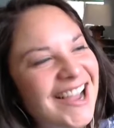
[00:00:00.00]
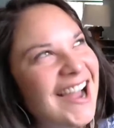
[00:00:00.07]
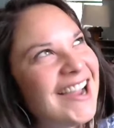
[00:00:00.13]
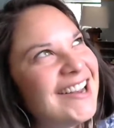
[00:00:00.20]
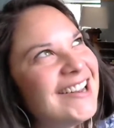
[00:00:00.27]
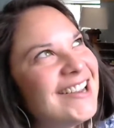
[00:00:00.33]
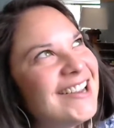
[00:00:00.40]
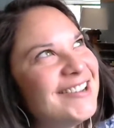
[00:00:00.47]

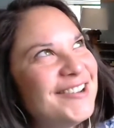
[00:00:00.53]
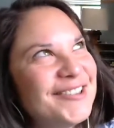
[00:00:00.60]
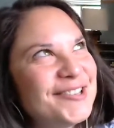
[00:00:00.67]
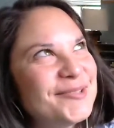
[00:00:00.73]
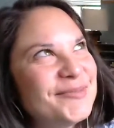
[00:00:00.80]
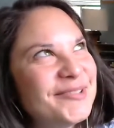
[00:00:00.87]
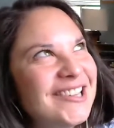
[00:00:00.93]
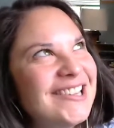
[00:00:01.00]
hiding under
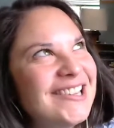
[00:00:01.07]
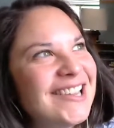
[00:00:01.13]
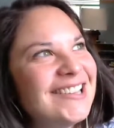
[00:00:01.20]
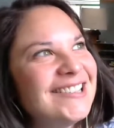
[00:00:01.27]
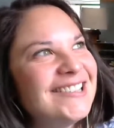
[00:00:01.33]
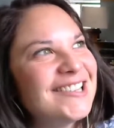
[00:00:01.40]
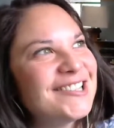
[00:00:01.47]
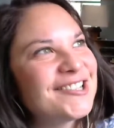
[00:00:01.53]
this
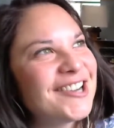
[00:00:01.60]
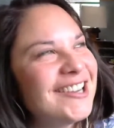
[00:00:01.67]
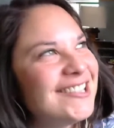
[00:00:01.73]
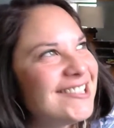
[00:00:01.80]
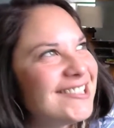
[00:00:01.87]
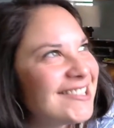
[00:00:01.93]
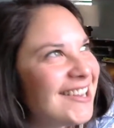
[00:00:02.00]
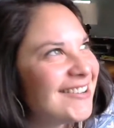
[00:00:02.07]
blanket, like trying
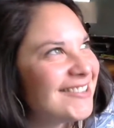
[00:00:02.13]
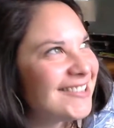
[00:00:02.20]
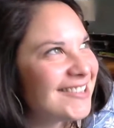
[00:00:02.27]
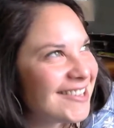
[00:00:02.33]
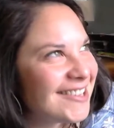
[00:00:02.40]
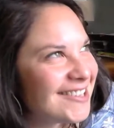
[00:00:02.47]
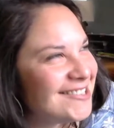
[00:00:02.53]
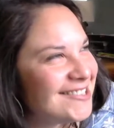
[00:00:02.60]
to scare the
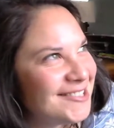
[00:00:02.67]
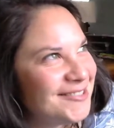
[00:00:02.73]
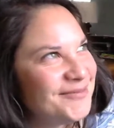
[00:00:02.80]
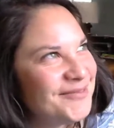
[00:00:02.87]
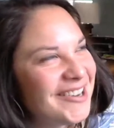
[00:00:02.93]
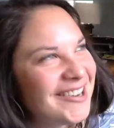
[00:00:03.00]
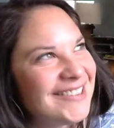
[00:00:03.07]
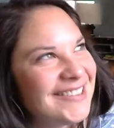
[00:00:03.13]
kids and
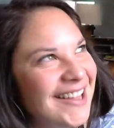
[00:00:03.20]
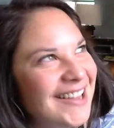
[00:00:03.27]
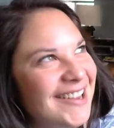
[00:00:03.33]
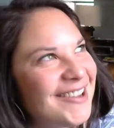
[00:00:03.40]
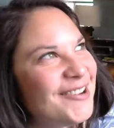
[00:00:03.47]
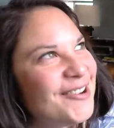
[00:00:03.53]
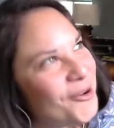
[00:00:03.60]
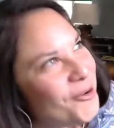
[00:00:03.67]
being
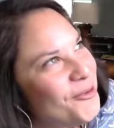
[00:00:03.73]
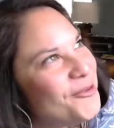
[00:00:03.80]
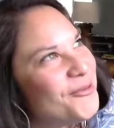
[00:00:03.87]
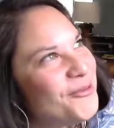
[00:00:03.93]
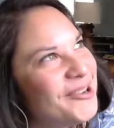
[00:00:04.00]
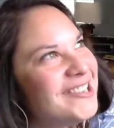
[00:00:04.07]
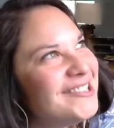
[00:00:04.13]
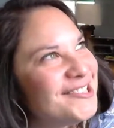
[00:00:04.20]
like,
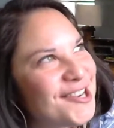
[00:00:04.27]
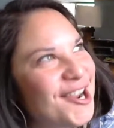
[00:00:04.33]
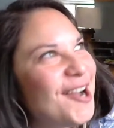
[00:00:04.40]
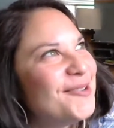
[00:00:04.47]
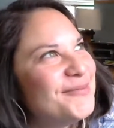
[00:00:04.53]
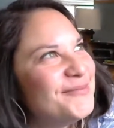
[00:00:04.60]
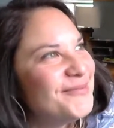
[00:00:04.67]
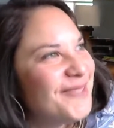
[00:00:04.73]
what
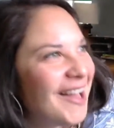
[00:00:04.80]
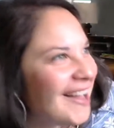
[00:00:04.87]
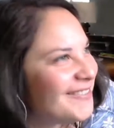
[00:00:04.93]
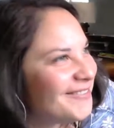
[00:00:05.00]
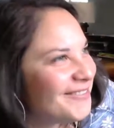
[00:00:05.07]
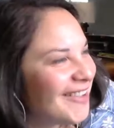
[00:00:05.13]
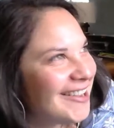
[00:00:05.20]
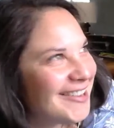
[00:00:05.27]
job
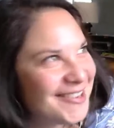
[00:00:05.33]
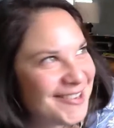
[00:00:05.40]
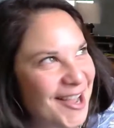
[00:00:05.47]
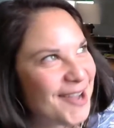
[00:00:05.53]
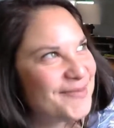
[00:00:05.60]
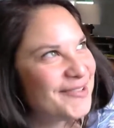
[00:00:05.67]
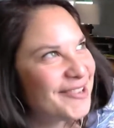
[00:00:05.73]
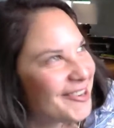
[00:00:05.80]
have I
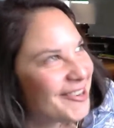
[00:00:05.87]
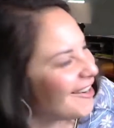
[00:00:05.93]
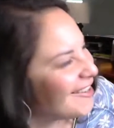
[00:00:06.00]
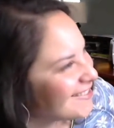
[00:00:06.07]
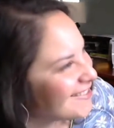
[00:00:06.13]
come across